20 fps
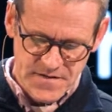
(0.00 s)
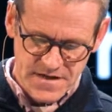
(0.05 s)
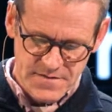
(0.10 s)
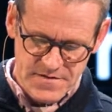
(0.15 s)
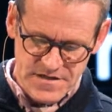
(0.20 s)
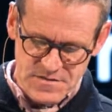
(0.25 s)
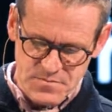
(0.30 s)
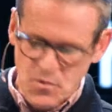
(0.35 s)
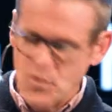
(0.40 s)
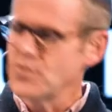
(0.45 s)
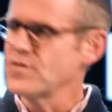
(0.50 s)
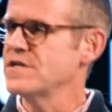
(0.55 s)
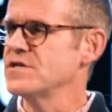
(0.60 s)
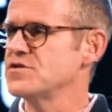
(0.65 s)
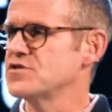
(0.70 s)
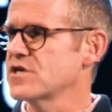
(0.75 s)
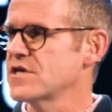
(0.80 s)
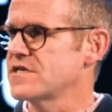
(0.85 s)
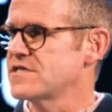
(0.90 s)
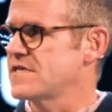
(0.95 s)
But it's more than
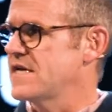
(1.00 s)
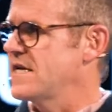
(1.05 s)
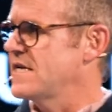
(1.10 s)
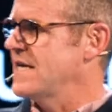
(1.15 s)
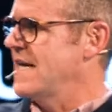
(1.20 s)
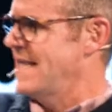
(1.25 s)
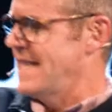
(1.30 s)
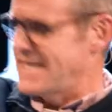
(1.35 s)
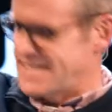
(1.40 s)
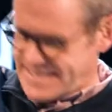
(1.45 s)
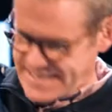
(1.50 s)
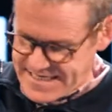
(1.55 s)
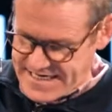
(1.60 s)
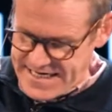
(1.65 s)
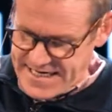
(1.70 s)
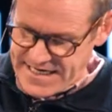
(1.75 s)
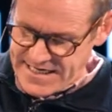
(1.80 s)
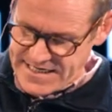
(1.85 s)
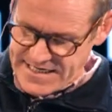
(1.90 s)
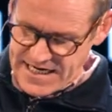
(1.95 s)
just saying, yeah, that's the
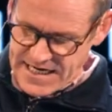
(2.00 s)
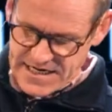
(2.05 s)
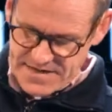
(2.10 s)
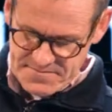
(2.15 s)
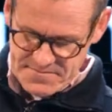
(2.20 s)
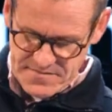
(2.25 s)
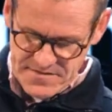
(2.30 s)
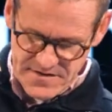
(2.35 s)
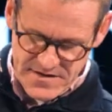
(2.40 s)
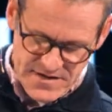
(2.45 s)
guy, get him.